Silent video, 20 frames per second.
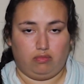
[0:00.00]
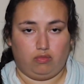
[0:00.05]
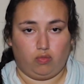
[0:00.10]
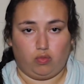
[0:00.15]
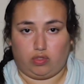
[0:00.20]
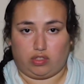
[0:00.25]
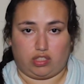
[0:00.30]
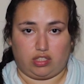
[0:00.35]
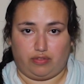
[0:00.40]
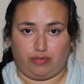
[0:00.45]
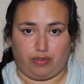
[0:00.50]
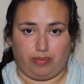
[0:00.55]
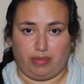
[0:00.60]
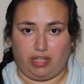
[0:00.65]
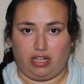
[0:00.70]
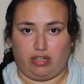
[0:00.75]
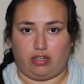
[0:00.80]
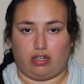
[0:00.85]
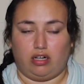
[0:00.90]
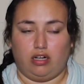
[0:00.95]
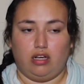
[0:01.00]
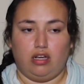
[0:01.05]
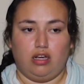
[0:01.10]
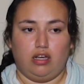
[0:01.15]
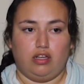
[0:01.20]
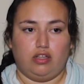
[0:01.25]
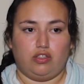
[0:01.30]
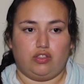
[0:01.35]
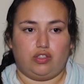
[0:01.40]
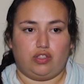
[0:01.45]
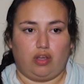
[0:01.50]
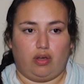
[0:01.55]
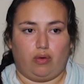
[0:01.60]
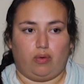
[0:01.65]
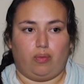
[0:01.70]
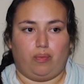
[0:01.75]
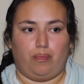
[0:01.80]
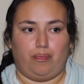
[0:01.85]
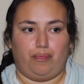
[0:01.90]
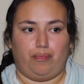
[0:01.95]
we'll see from there.
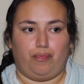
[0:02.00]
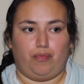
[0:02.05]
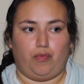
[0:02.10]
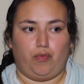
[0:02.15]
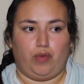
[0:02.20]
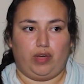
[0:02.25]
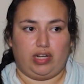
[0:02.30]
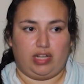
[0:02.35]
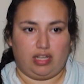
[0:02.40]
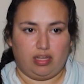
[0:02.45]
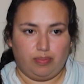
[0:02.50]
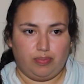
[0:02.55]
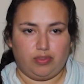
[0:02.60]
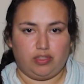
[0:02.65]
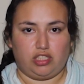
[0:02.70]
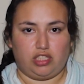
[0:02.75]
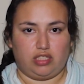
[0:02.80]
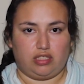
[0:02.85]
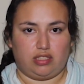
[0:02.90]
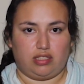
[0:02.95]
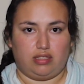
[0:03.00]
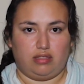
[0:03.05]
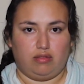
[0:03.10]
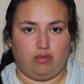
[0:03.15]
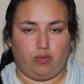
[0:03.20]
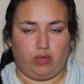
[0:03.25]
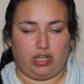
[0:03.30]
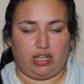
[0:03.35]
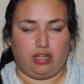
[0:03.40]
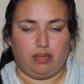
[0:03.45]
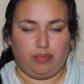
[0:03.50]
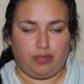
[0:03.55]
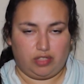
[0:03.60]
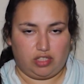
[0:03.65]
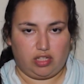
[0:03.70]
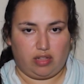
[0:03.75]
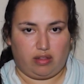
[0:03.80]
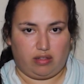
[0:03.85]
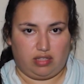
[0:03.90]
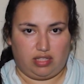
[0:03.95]
So when he pushes
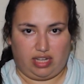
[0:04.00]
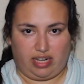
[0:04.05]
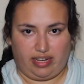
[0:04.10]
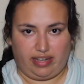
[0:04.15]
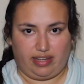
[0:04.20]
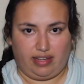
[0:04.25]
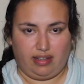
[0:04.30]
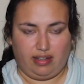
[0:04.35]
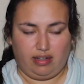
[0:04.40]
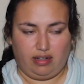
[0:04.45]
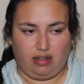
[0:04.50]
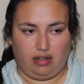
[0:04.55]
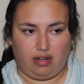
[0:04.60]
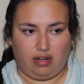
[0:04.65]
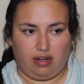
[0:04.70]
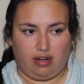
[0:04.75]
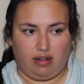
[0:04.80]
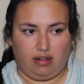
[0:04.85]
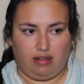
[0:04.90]
the dye in,